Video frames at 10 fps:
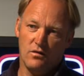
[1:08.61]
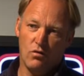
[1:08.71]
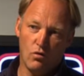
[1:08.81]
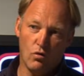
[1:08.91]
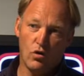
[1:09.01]

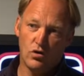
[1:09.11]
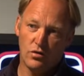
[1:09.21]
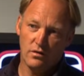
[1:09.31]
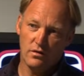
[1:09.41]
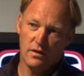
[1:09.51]
or
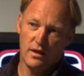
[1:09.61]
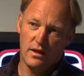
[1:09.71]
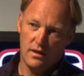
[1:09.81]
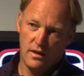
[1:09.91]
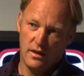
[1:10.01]

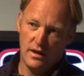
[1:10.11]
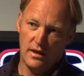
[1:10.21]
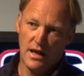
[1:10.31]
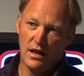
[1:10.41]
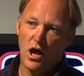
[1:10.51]

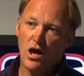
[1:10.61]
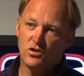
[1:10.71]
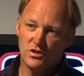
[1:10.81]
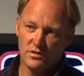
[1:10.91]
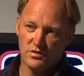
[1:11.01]
enlarging the